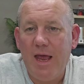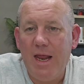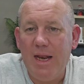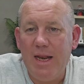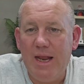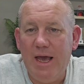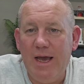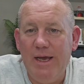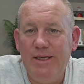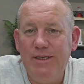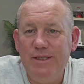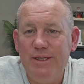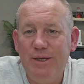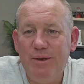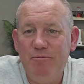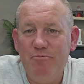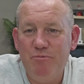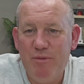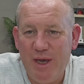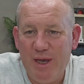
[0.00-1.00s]
nice
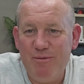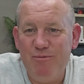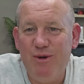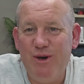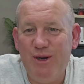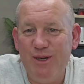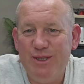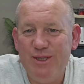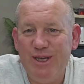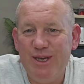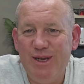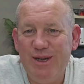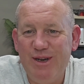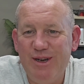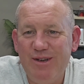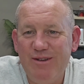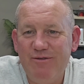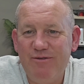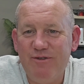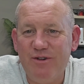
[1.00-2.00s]
big box I
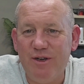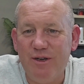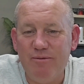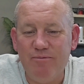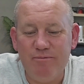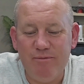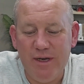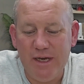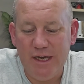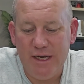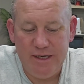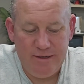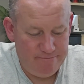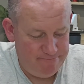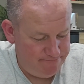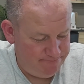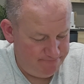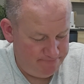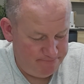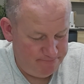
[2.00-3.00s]
got from
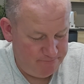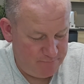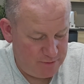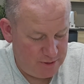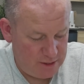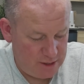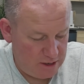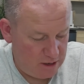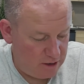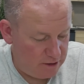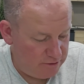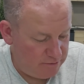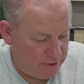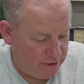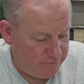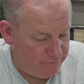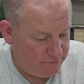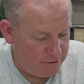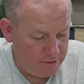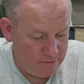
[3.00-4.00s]
all the
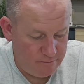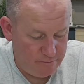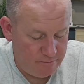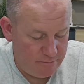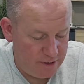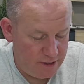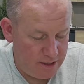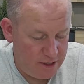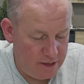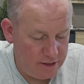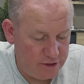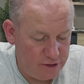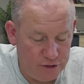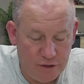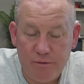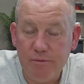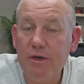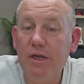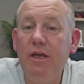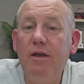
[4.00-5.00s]
way from
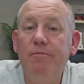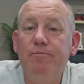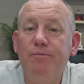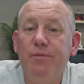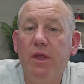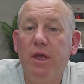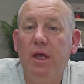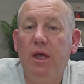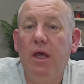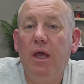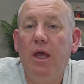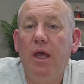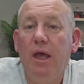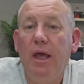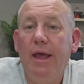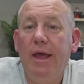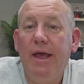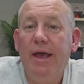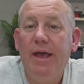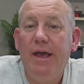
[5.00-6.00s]
Germany.
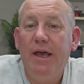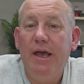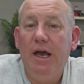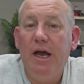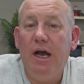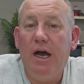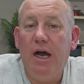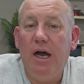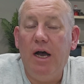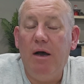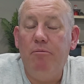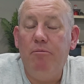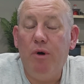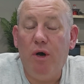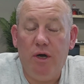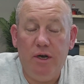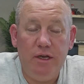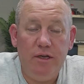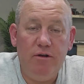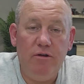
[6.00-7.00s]

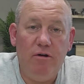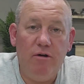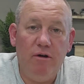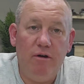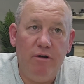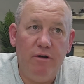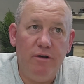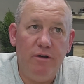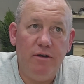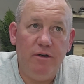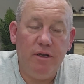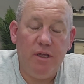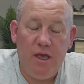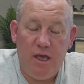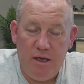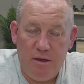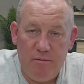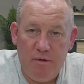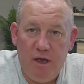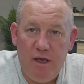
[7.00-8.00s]
Bought it on
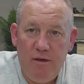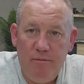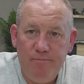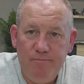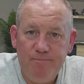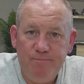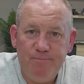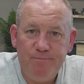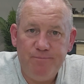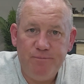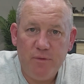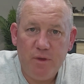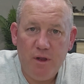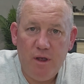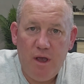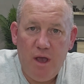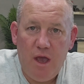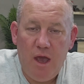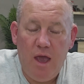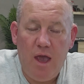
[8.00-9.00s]
eBay
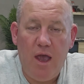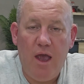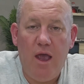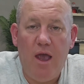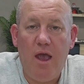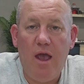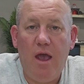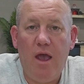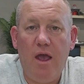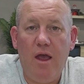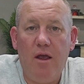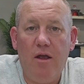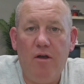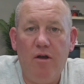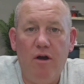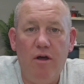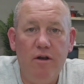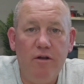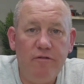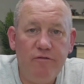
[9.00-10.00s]
and
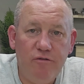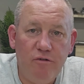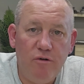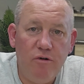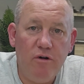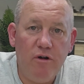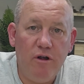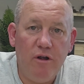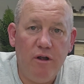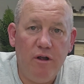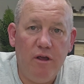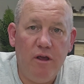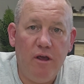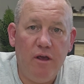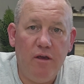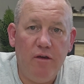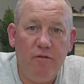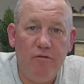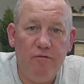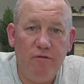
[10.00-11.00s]
got it for
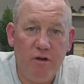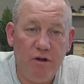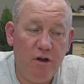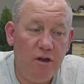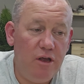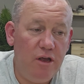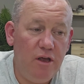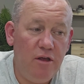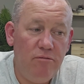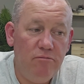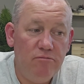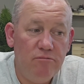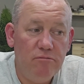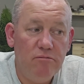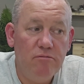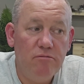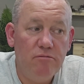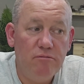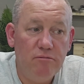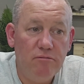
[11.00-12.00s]
a very
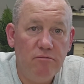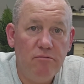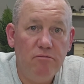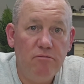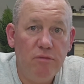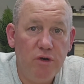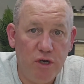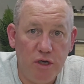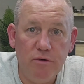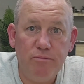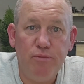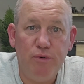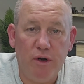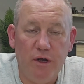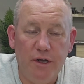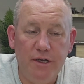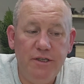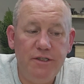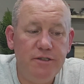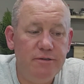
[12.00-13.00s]
good
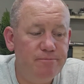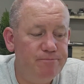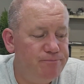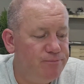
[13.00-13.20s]
price.